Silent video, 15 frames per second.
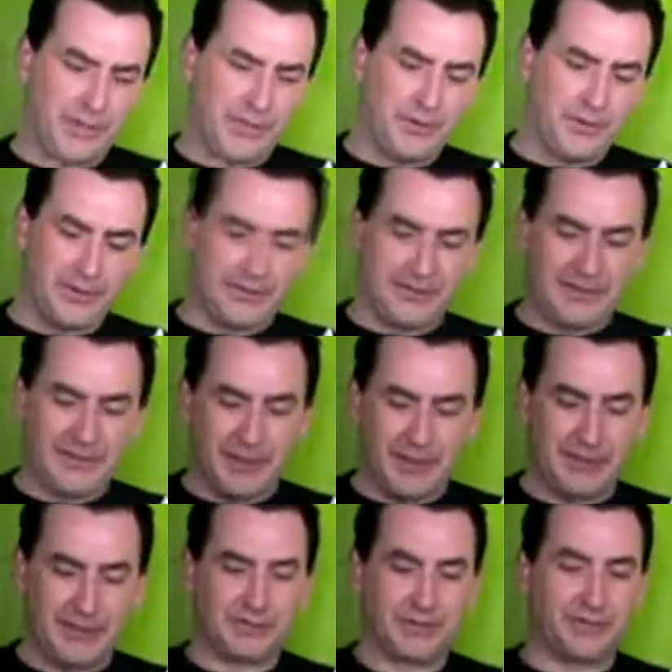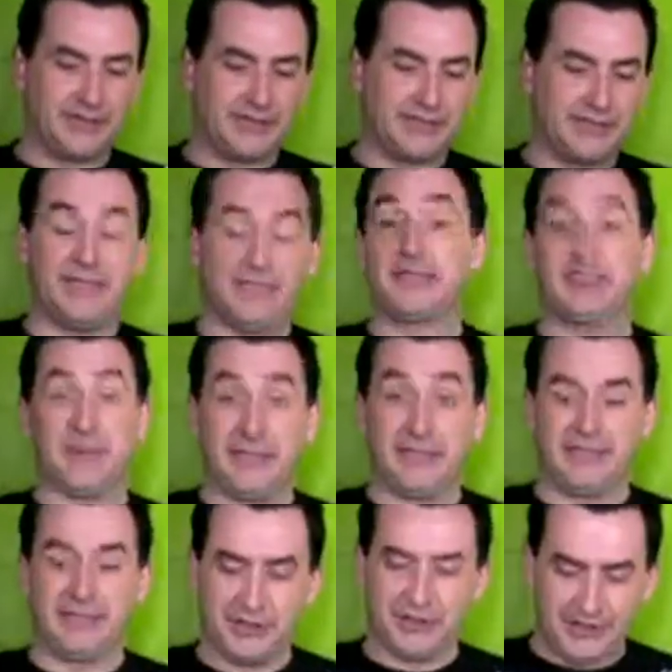New England Comics released these
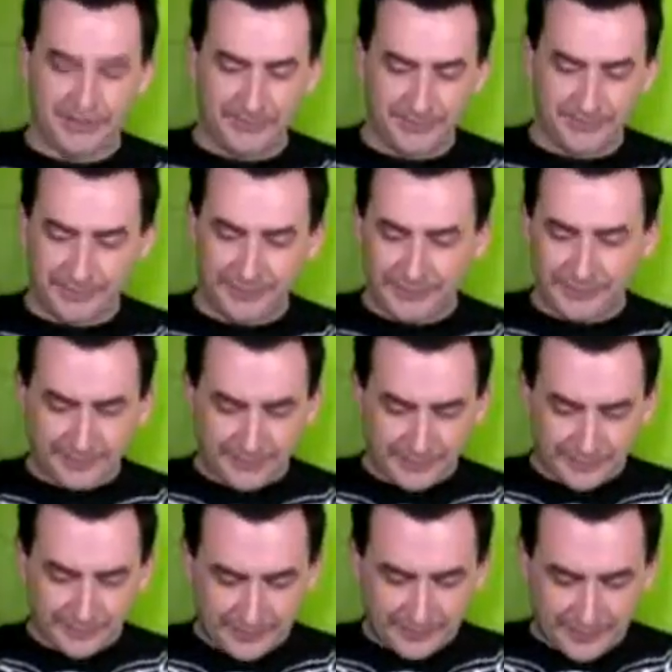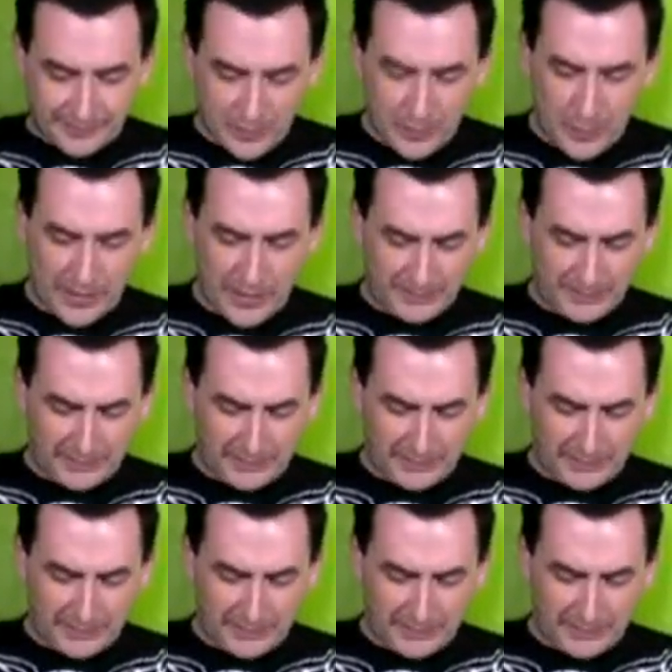miniseries. Well,